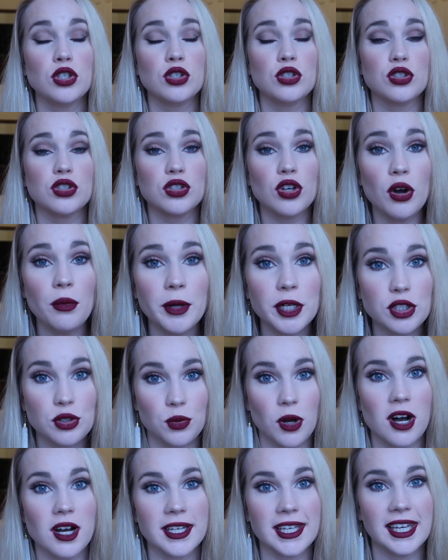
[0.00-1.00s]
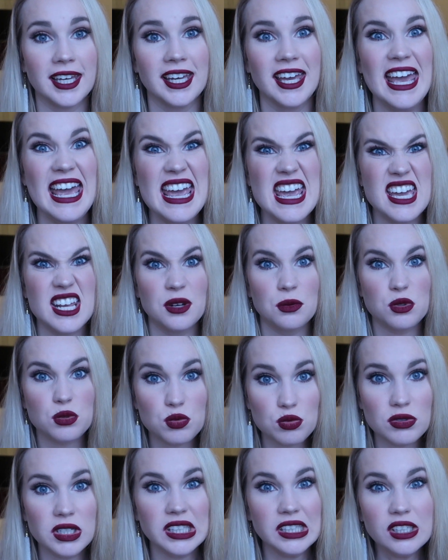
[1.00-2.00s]
So much walking, and it
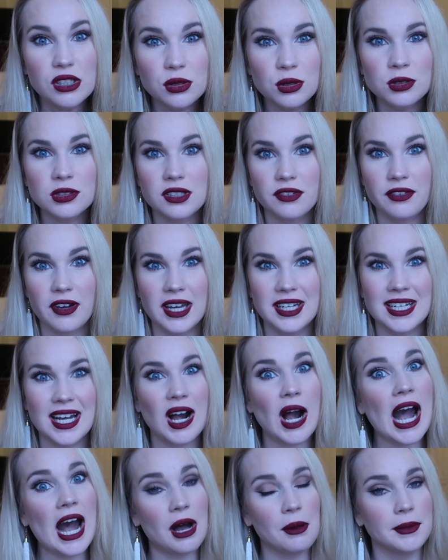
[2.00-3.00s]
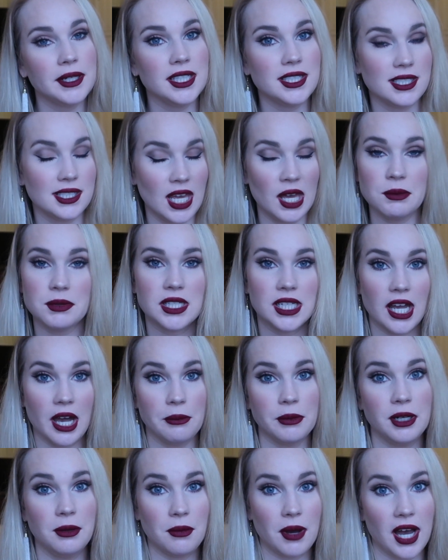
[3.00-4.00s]
was really cool to find out how many steps and
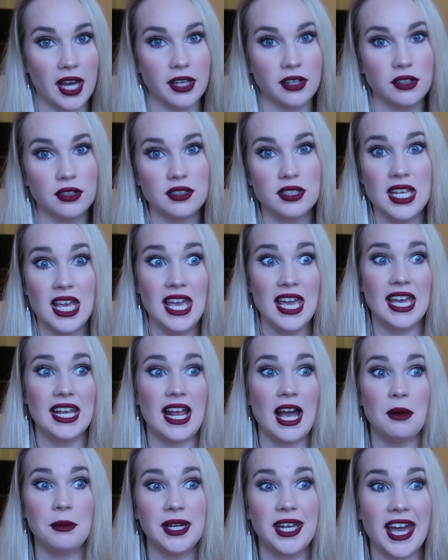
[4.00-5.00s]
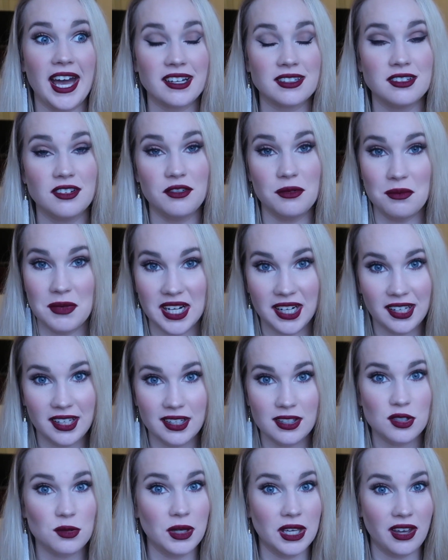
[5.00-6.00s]
how many miles and how many active
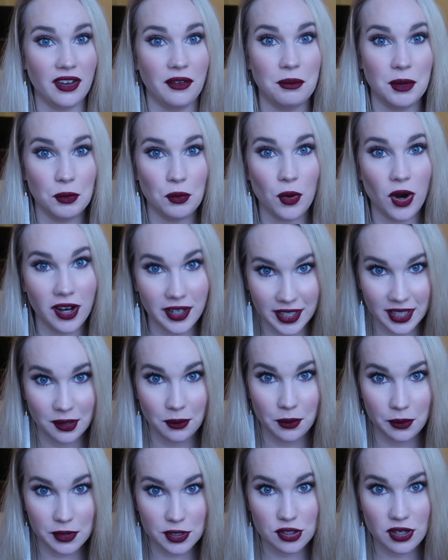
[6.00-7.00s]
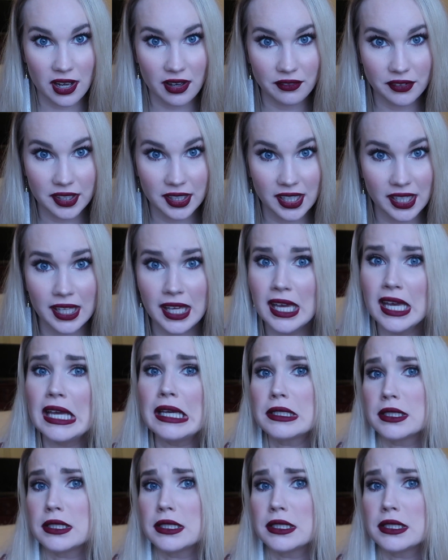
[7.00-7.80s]
minutes we have been walking when we're traveling,